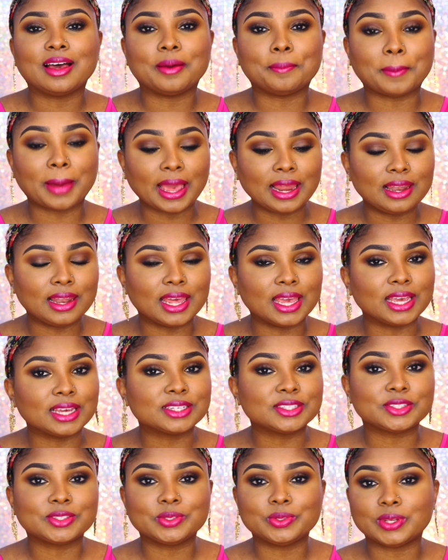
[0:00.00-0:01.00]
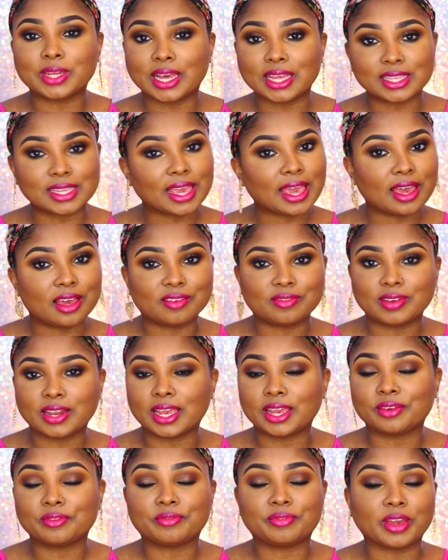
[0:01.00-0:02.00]
my legs do not have
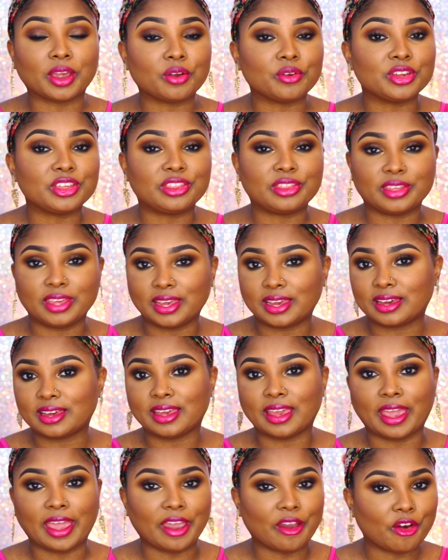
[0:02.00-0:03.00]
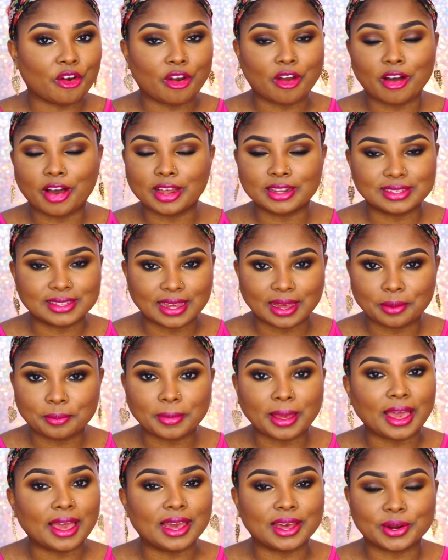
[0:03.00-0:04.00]
like very thick hair on them
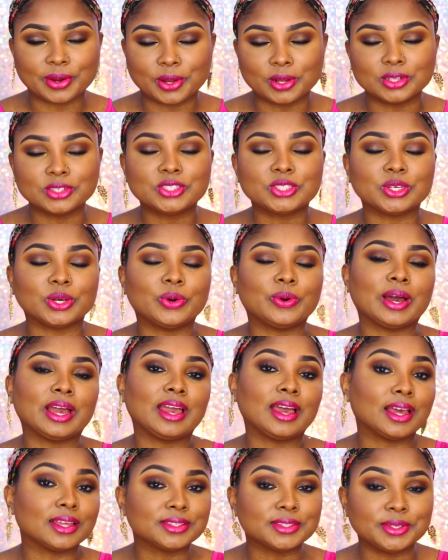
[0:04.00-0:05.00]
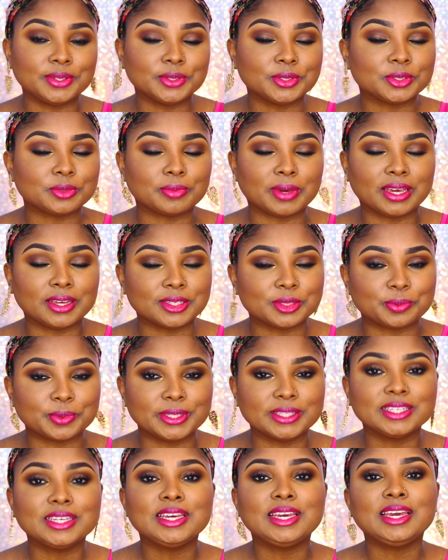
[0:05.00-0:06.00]
at all so I had to use my
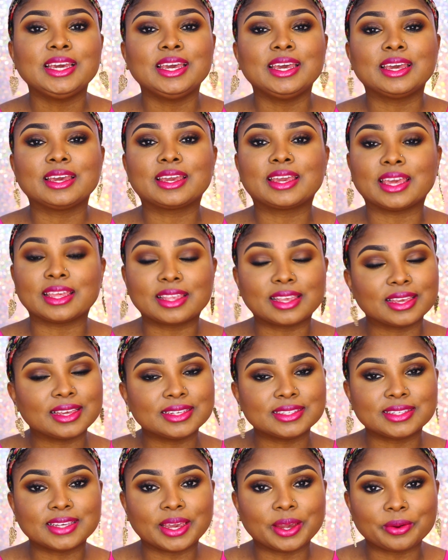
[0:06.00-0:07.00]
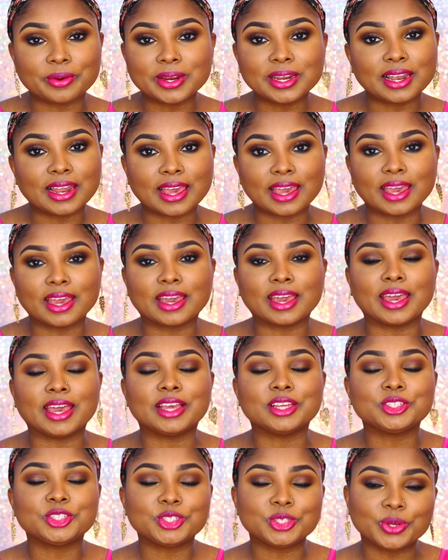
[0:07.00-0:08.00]
husband get his hairy leg
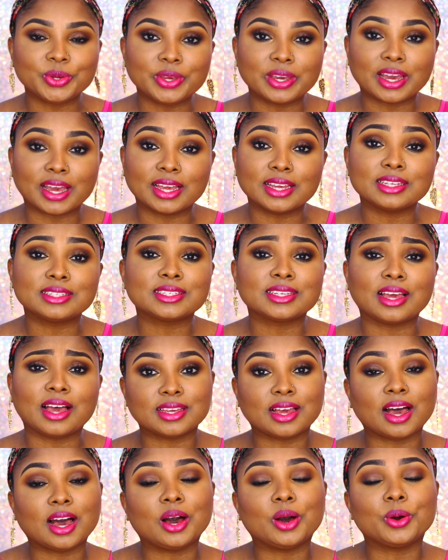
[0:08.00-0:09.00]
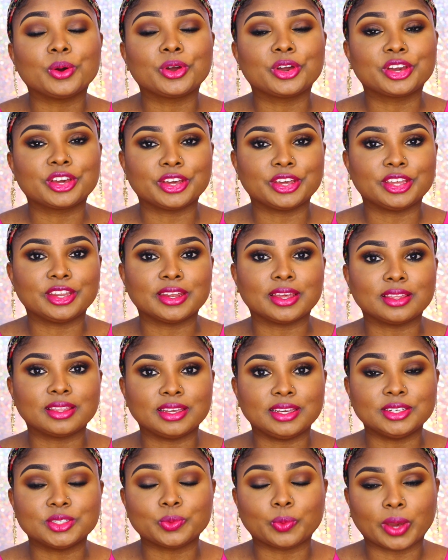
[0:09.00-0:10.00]
and show you guys how good
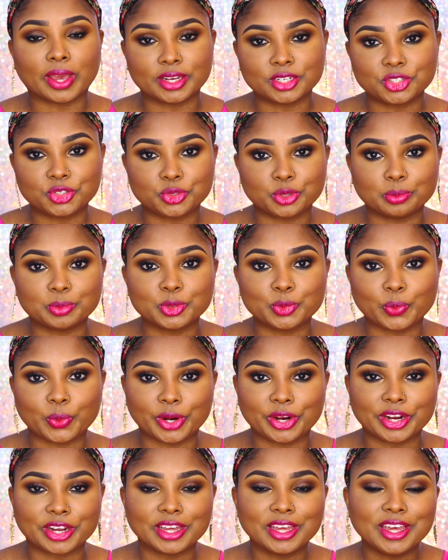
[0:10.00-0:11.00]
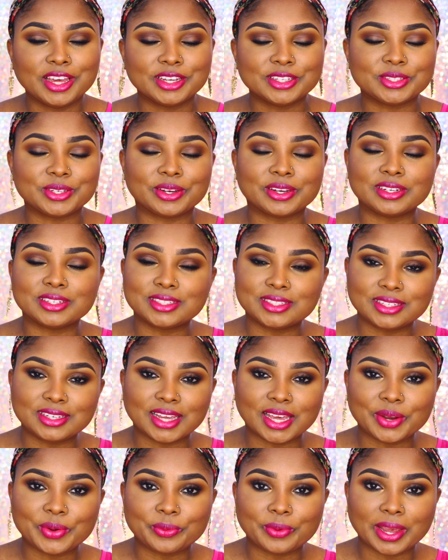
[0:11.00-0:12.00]
these wax strips work. So you're gonna see
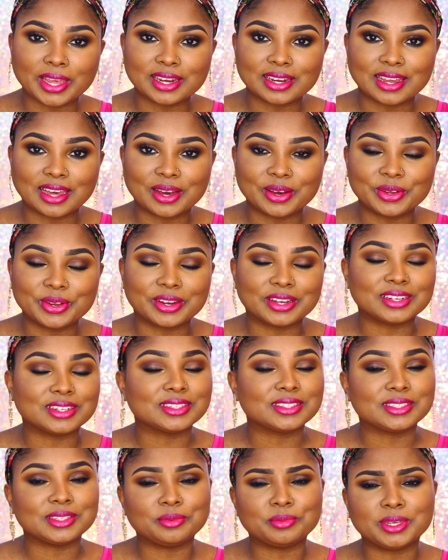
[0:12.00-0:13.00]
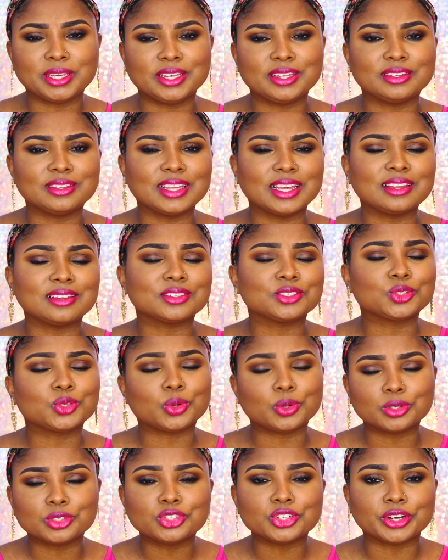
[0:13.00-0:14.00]
that right now. You're gonna see me not
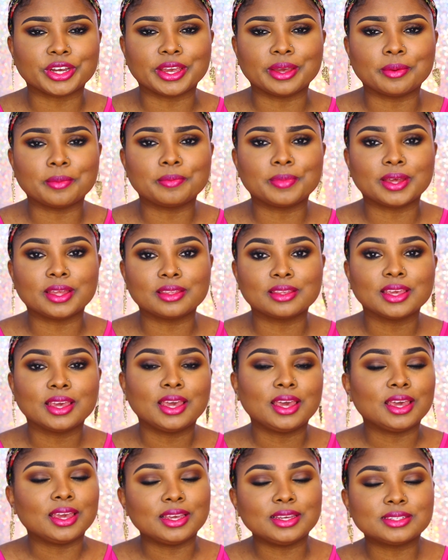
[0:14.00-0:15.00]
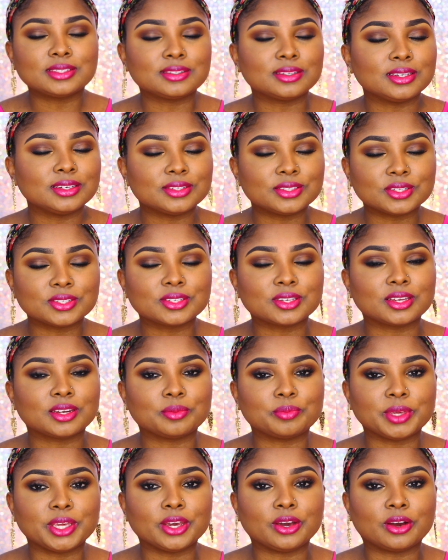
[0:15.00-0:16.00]
torture him, but he's, he's just
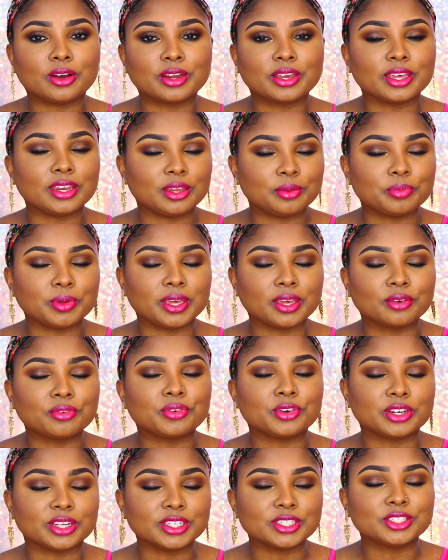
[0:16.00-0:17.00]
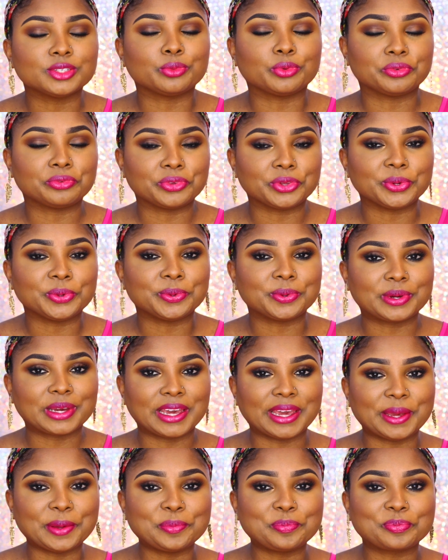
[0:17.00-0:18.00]
gonna be our guinea pig for this review,
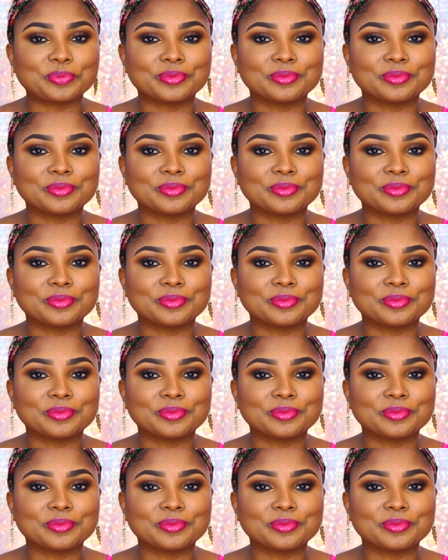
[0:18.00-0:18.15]
okay?